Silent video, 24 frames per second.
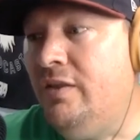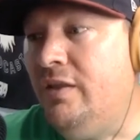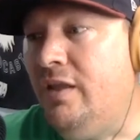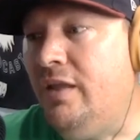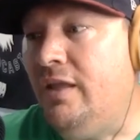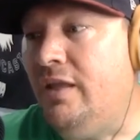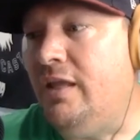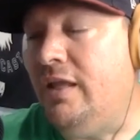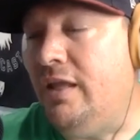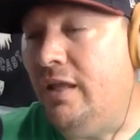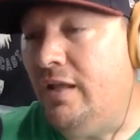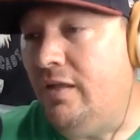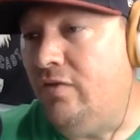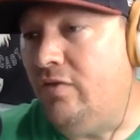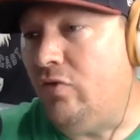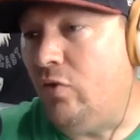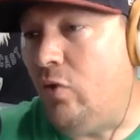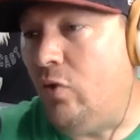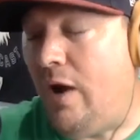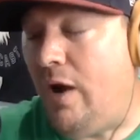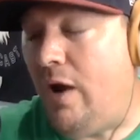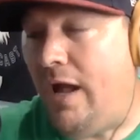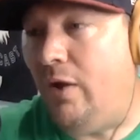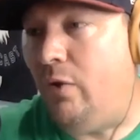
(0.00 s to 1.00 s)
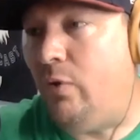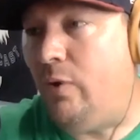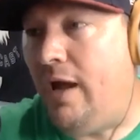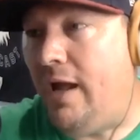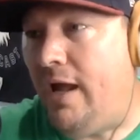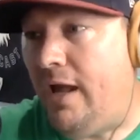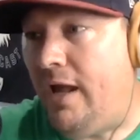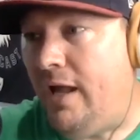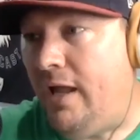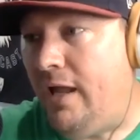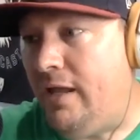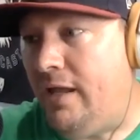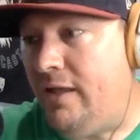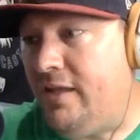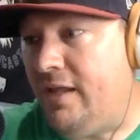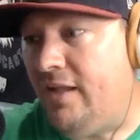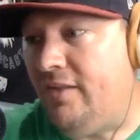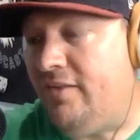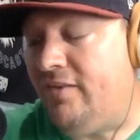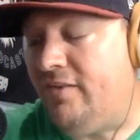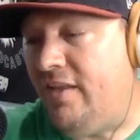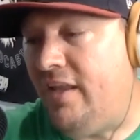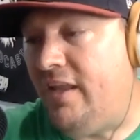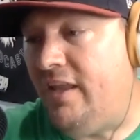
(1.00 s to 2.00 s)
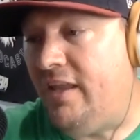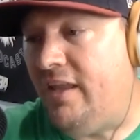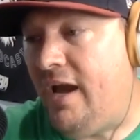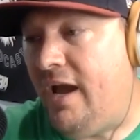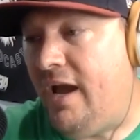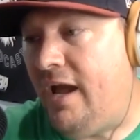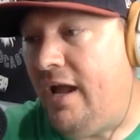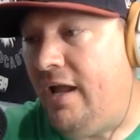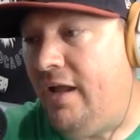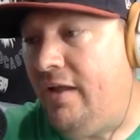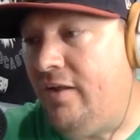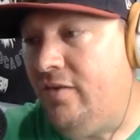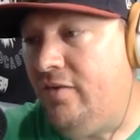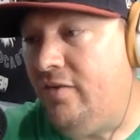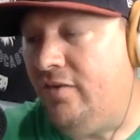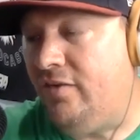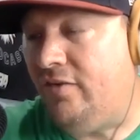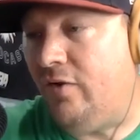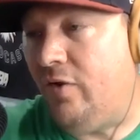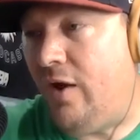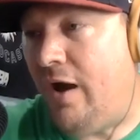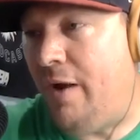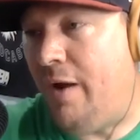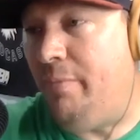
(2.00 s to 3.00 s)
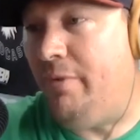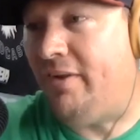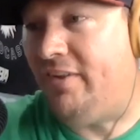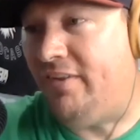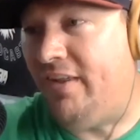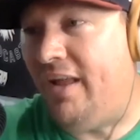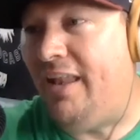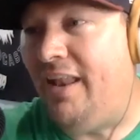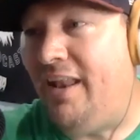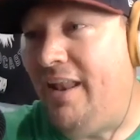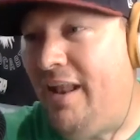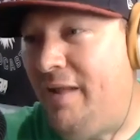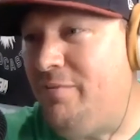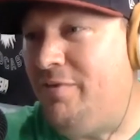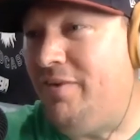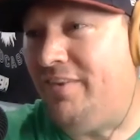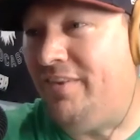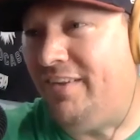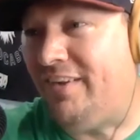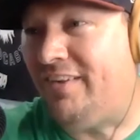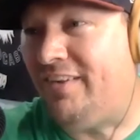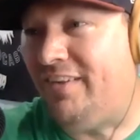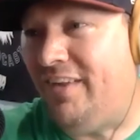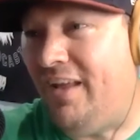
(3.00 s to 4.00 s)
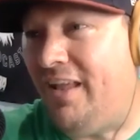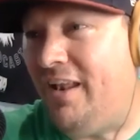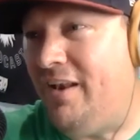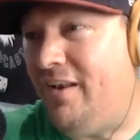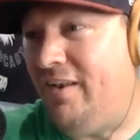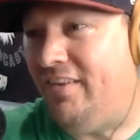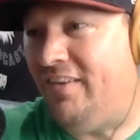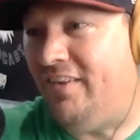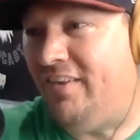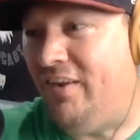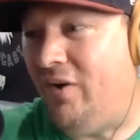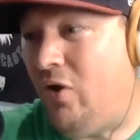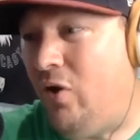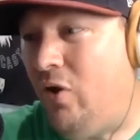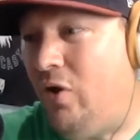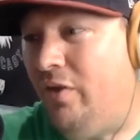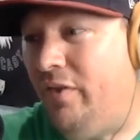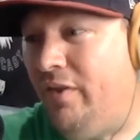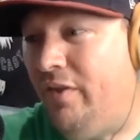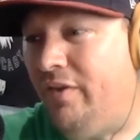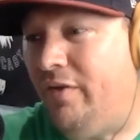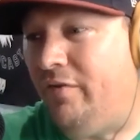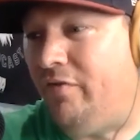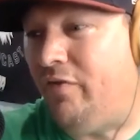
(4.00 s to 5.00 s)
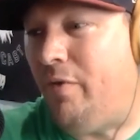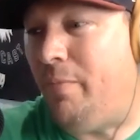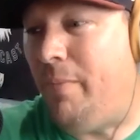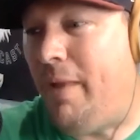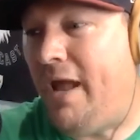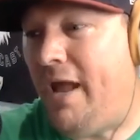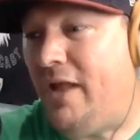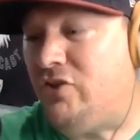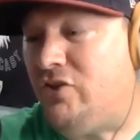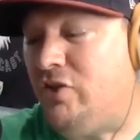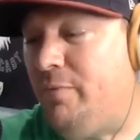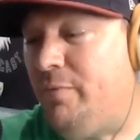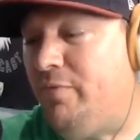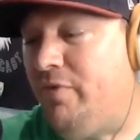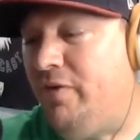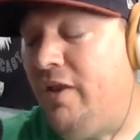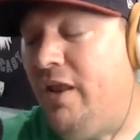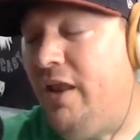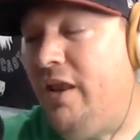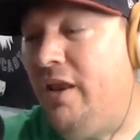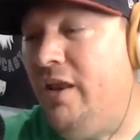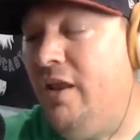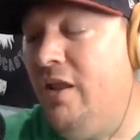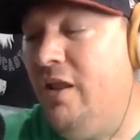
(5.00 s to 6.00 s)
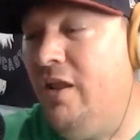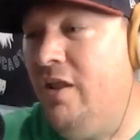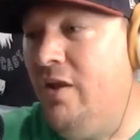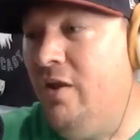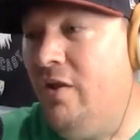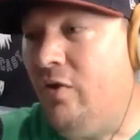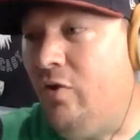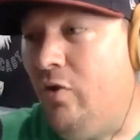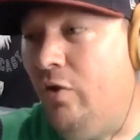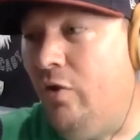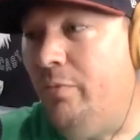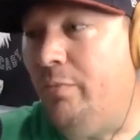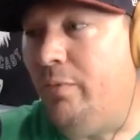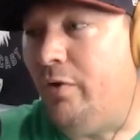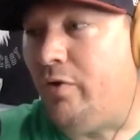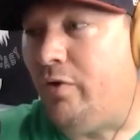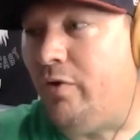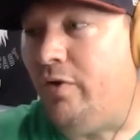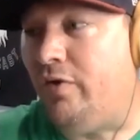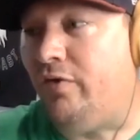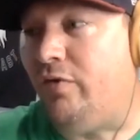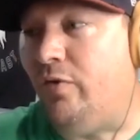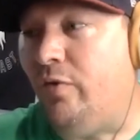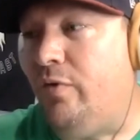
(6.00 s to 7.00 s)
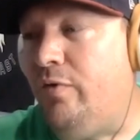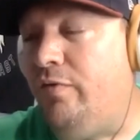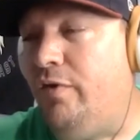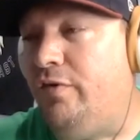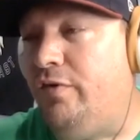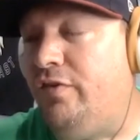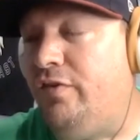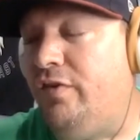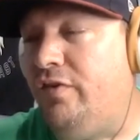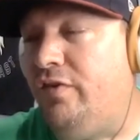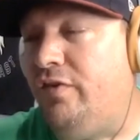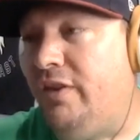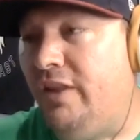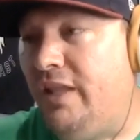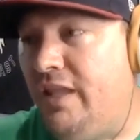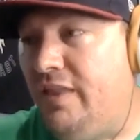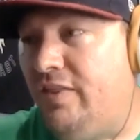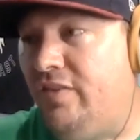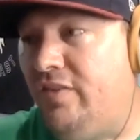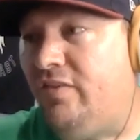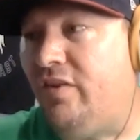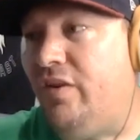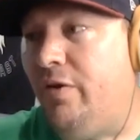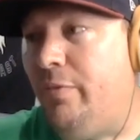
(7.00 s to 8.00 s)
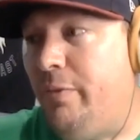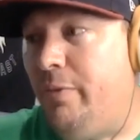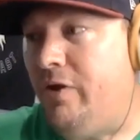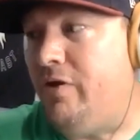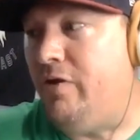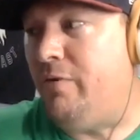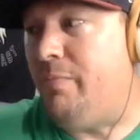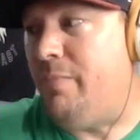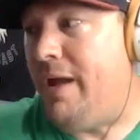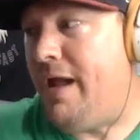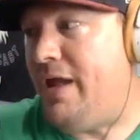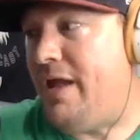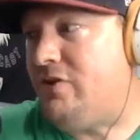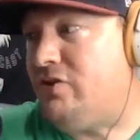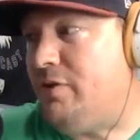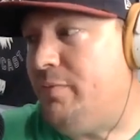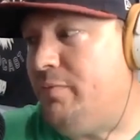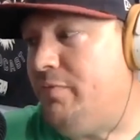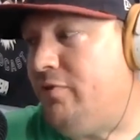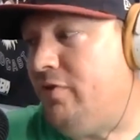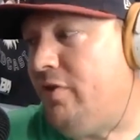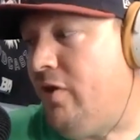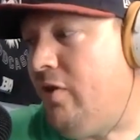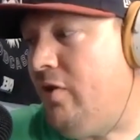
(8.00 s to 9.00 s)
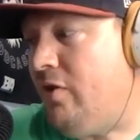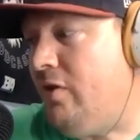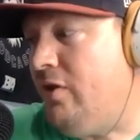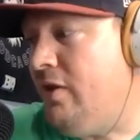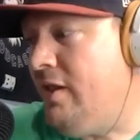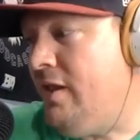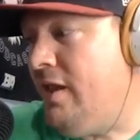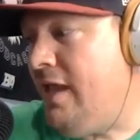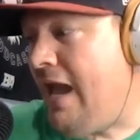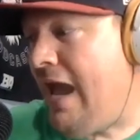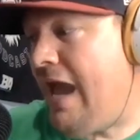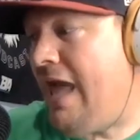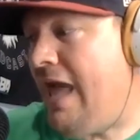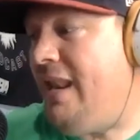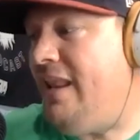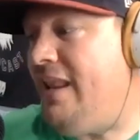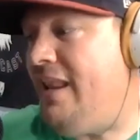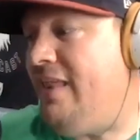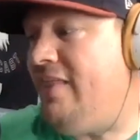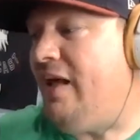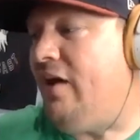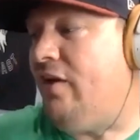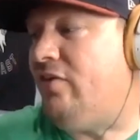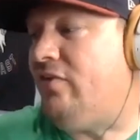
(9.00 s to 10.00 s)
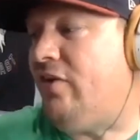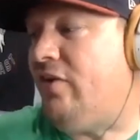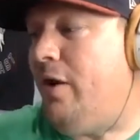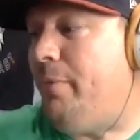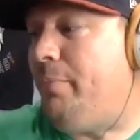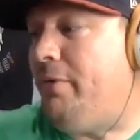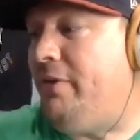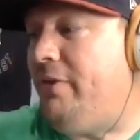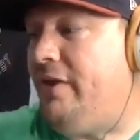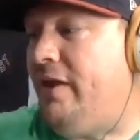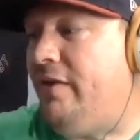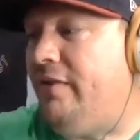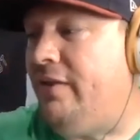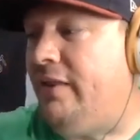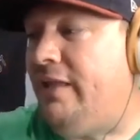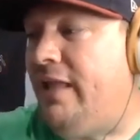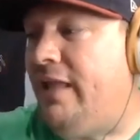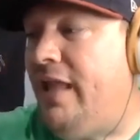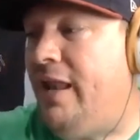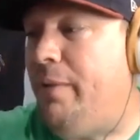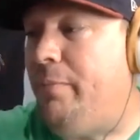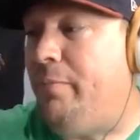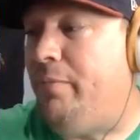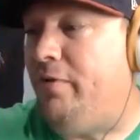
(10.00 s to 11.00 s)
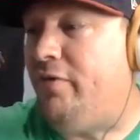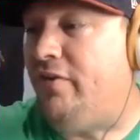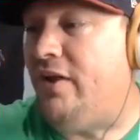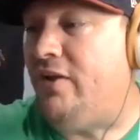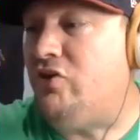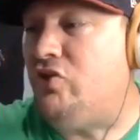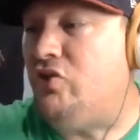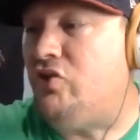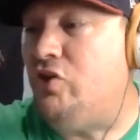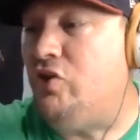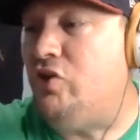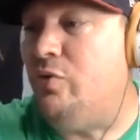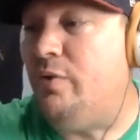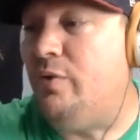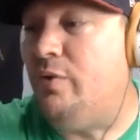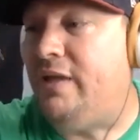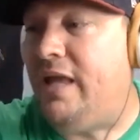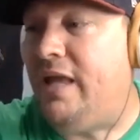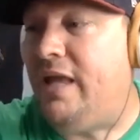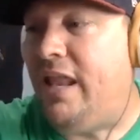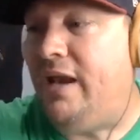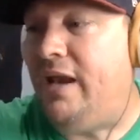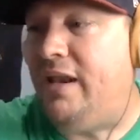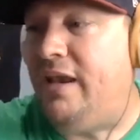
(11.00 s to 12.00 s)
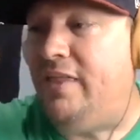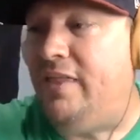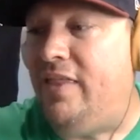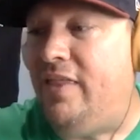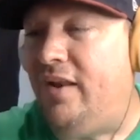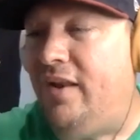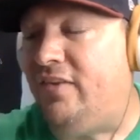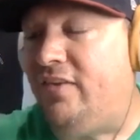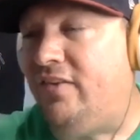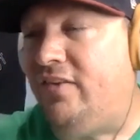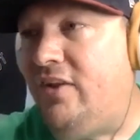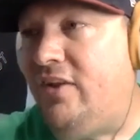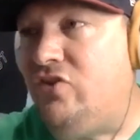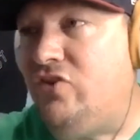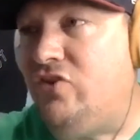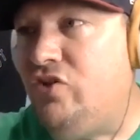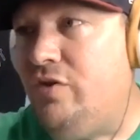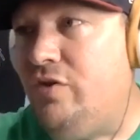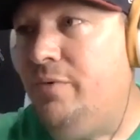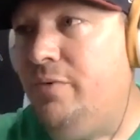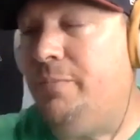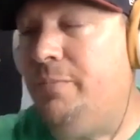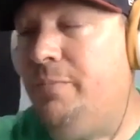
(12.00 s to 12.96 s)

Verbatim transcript: And Ian's Ohio guy, Kent State guy. So I'm excited. I'm just excited to see all the different matchups. And then Colton McCrystal versus Leeth's going to be a good matchup. So anything else up and down the lineup besides you and Kennedy that excites you?